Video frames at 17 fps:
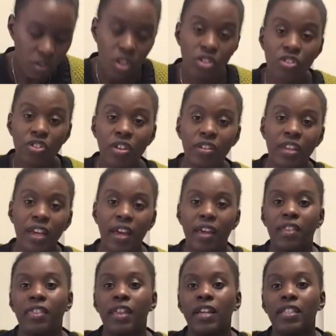So yeah,
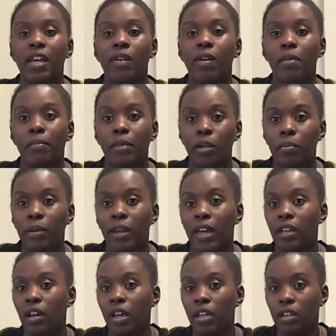that's how I meal
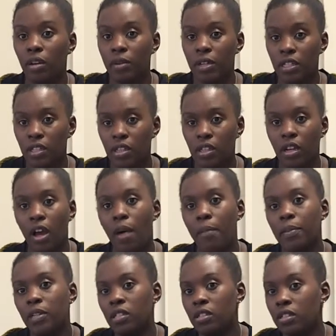plan. I go into the
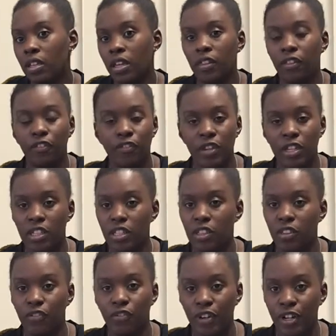cupboards and the freezers
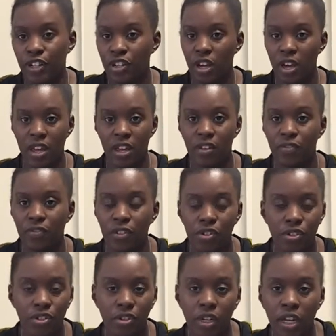and the fridge, I
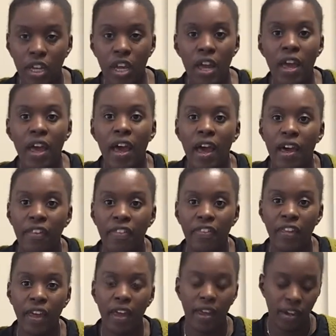inventory, and
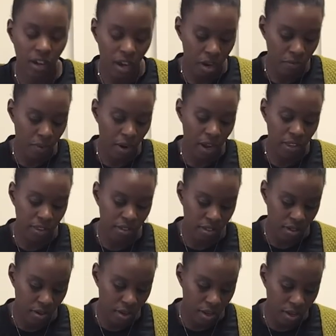then I write,
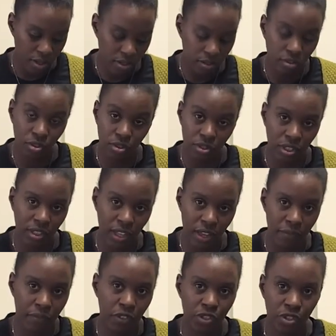using the
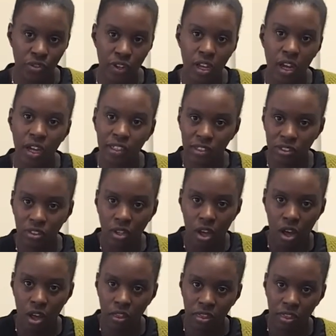inventory, I
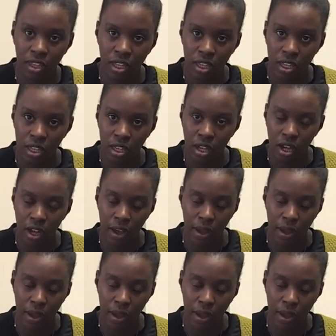start the